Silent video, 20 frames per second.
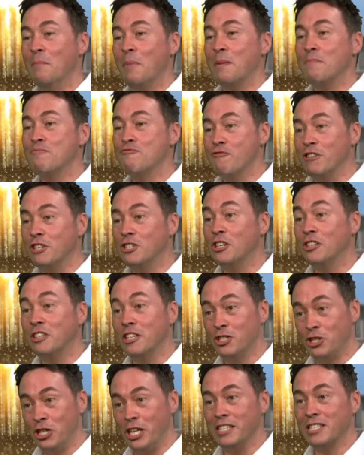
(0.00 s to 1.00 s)
preaching
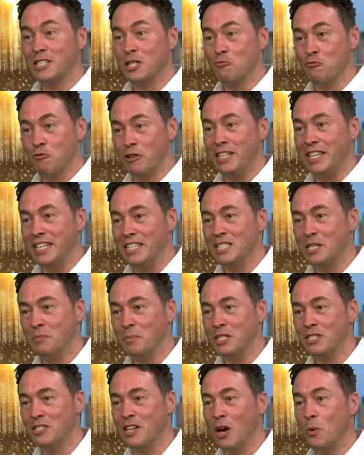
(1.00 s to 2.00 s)
that Jesus really is the
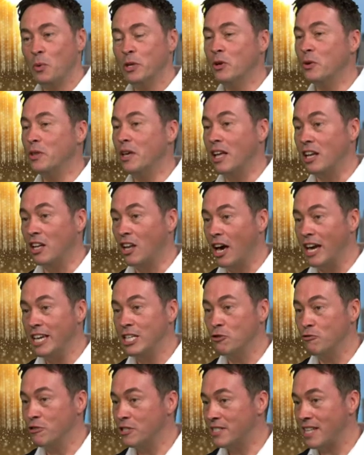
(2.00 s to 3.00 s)
Messiah. We know that
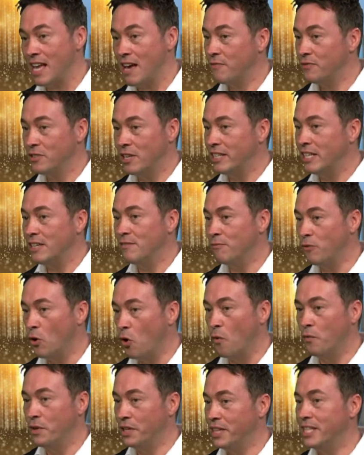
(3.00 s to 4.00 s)
Elijah is definitely
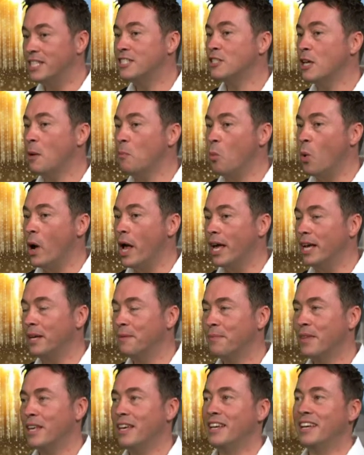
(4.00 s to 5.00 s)
involved in this somewhere.
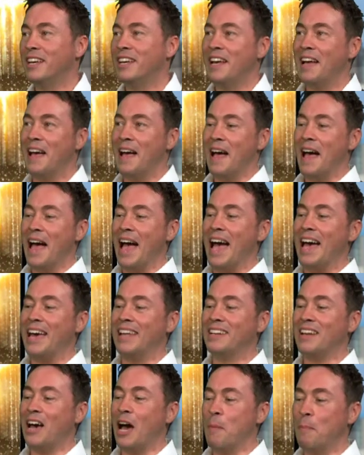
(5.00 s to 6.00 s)

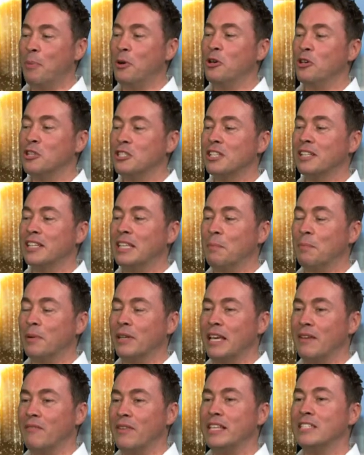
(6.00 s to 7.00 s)
And I personally
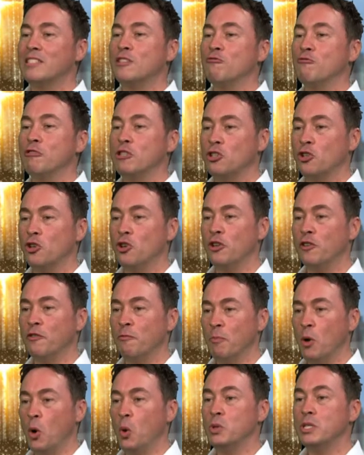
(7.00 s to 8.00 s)
believe it's the return
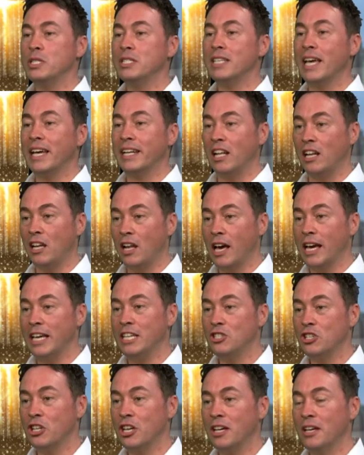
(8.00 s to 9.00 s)
of Moses and
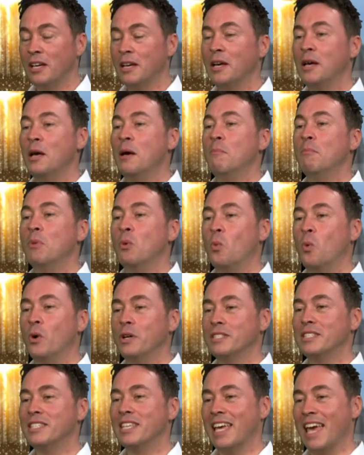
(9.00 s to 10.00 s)
Elijah. But
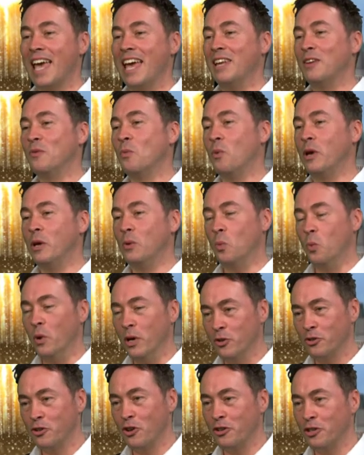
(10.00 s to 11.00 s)
once again, we
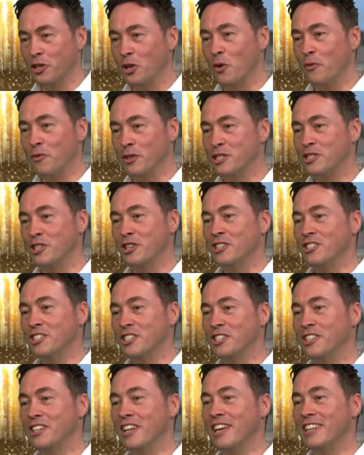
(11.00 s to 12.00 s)
will not know for
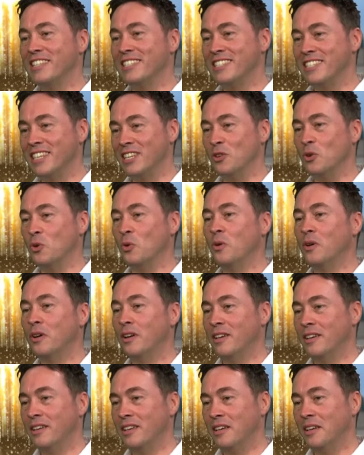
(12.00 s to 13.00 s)
certain until
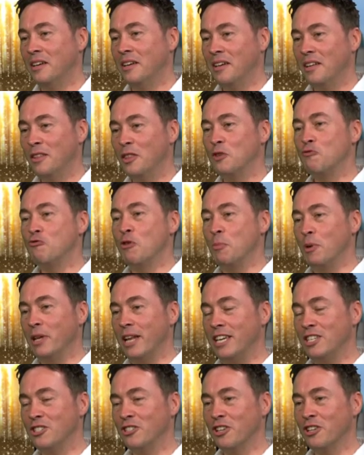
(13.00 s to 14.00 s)
the
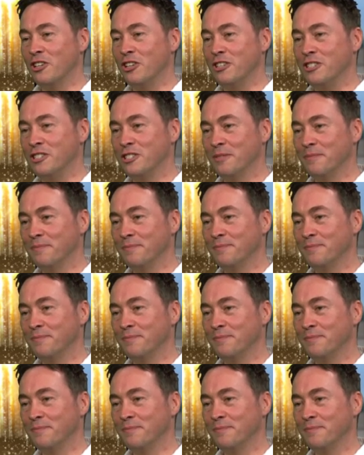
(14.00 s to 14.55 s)
tribulation occurs.